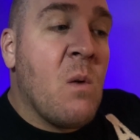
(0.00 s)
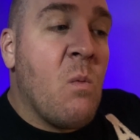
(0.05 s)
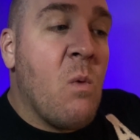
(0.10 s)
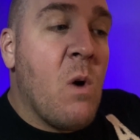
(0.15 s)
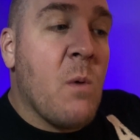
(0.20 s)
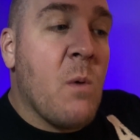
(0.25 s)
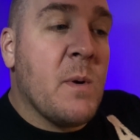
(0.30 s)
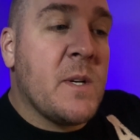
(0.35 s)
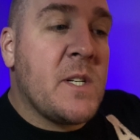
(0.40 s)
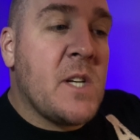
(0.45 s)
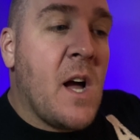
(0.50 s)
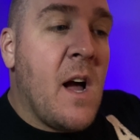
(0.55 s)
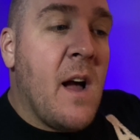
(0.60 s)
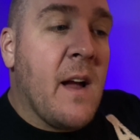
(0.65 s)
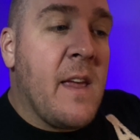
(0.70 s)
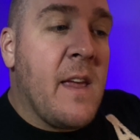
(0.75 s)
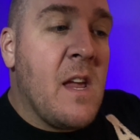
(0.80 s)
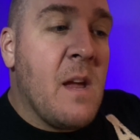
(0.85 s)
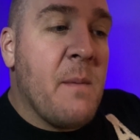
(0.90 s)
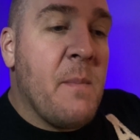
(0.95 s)
where we're
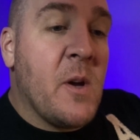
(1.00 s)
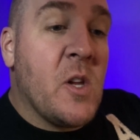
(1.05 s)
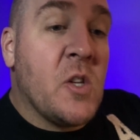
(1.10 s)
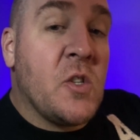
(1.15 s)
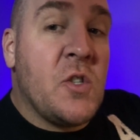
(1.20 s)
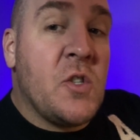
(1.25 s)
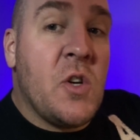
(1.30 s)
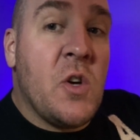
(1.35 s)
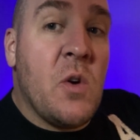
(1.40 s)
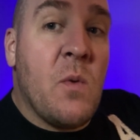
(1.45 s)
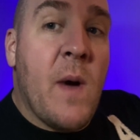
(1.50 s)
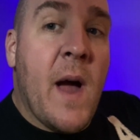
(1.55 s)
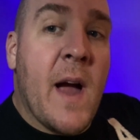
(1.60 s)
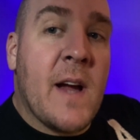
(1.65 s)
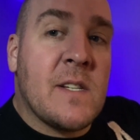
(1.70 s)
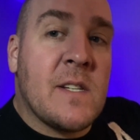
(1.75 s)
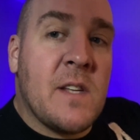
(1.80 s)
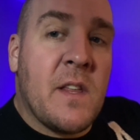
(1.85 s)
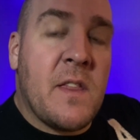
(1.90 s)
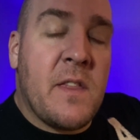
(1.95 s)
talking about a
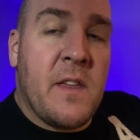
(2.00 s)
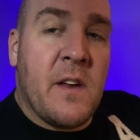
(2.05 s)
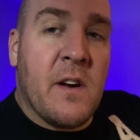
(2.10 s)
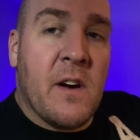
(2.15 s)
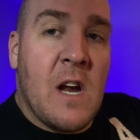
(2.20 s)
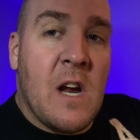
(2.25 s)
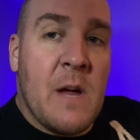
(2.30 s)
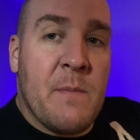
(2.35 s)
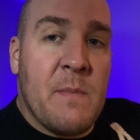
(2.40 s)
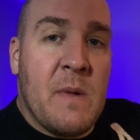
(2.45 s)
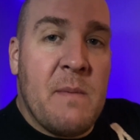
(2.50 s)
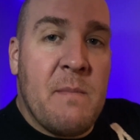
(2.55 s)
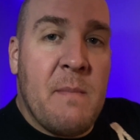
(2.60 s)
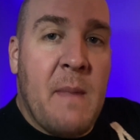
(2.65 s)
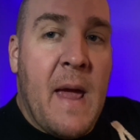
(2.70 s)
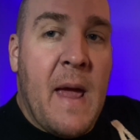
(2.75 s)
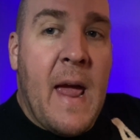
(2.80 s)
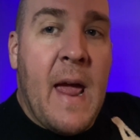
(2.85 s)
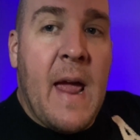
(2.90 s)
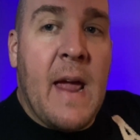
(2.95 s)
2x Ethereum in
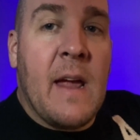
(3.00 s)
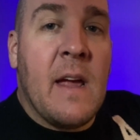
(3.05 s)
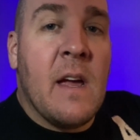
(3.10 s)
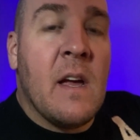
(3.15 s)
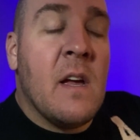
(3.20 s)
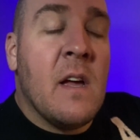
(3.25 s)
May,